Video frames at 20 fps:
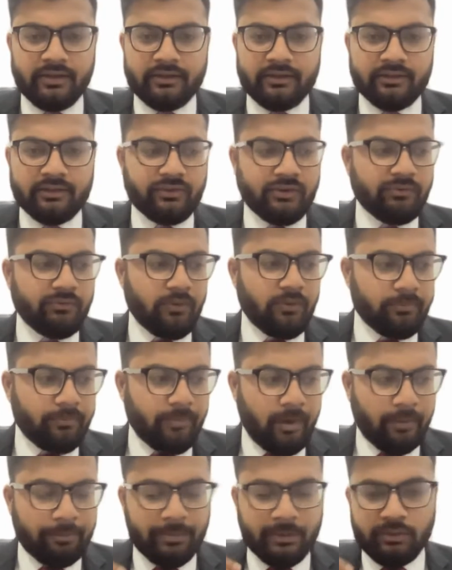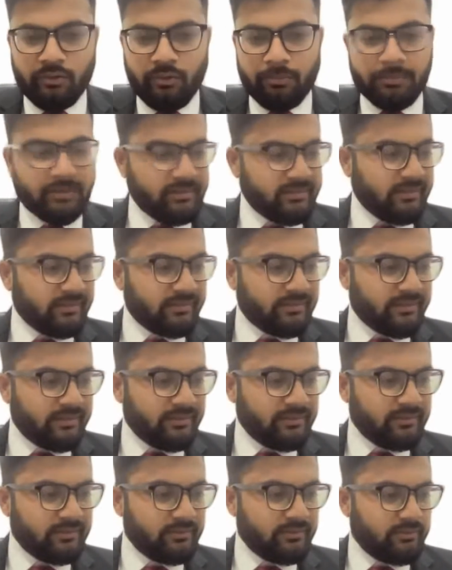Industry for Mapping Your
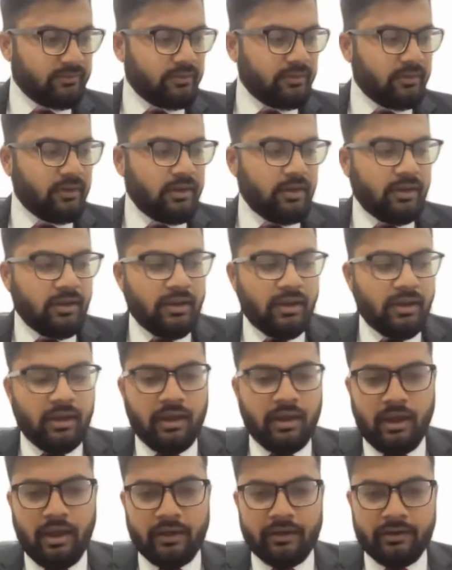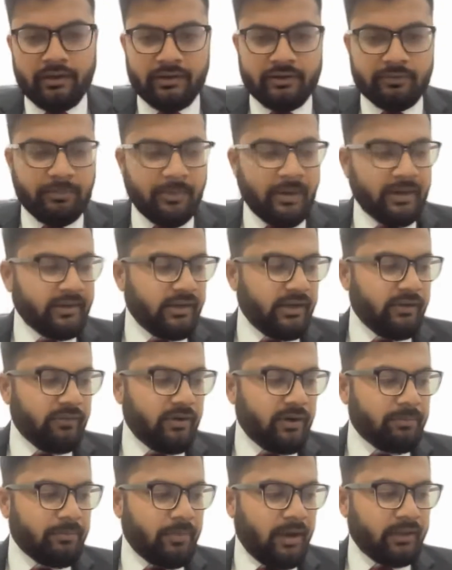Businesses. And it's being
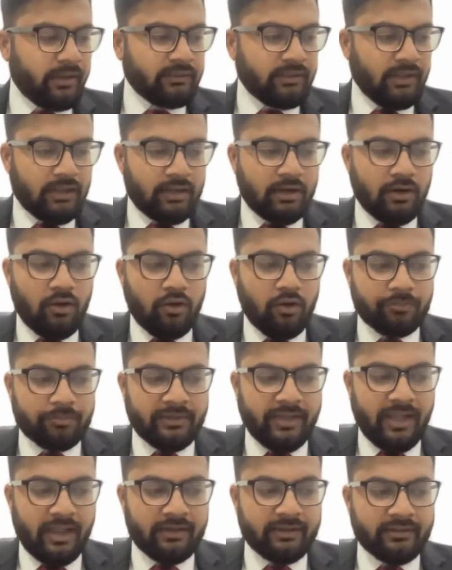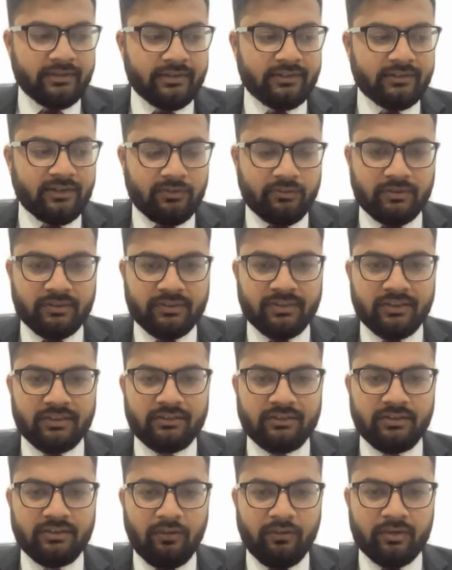delivered by Tara Hospitality
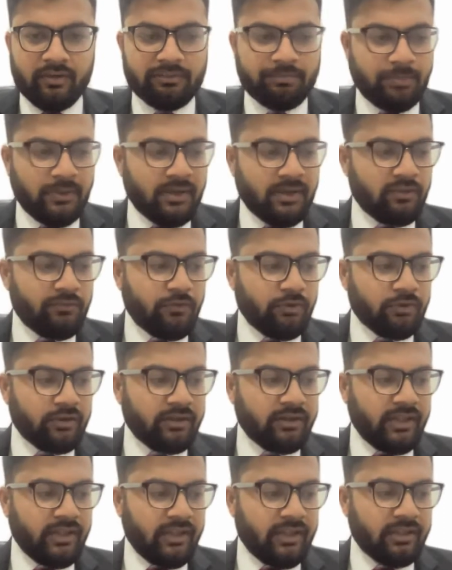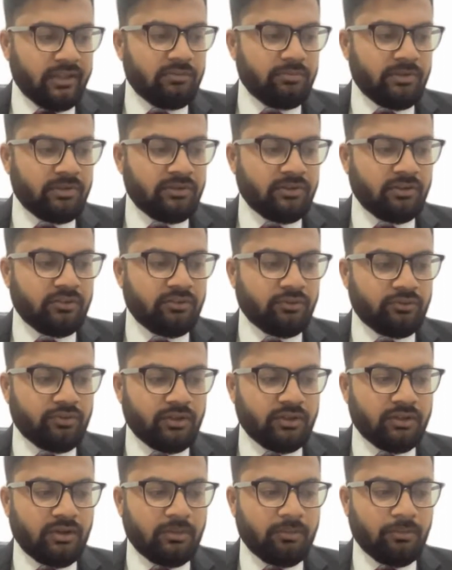Services. Our speaker for the day is Mr.
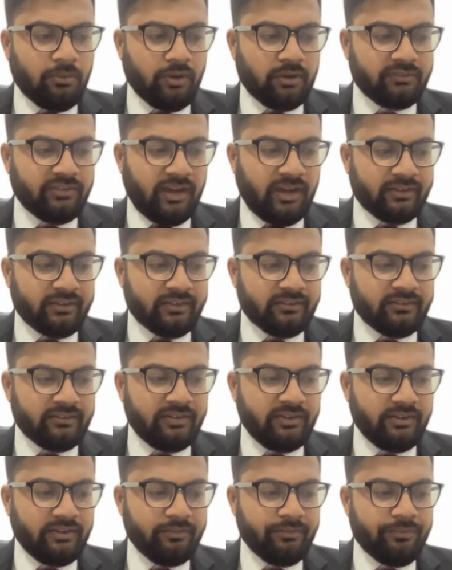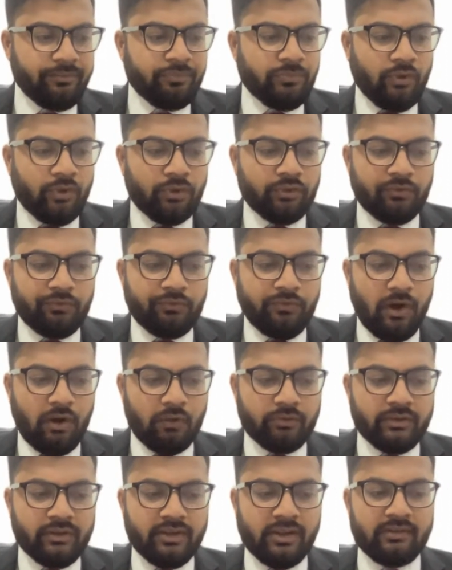Suchindra Mohan Chatterjee, as the
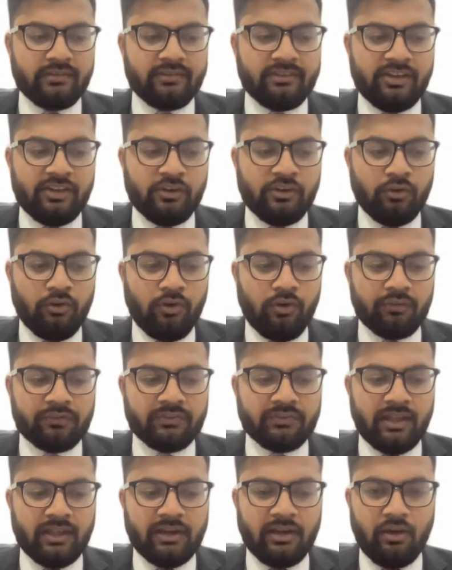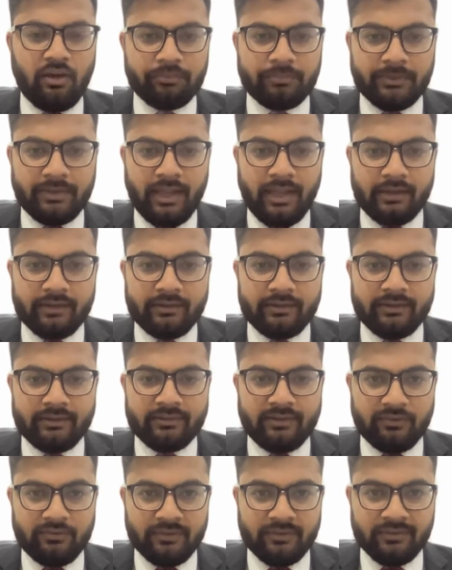founder and CEO of Tara Hospitality
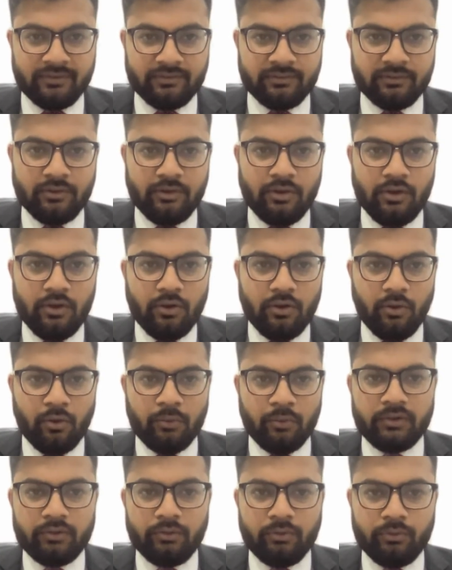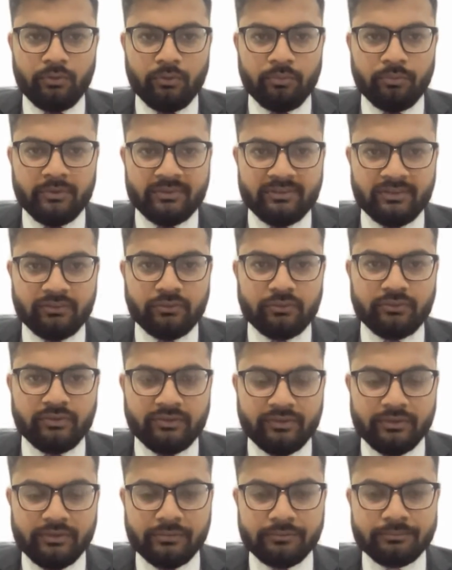Services. Over to you, Mr.
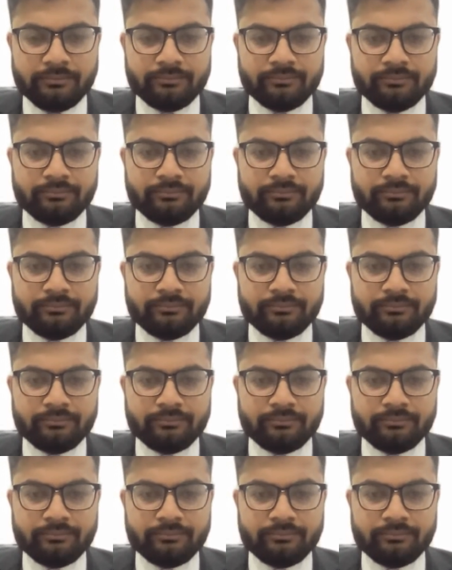Suchindra.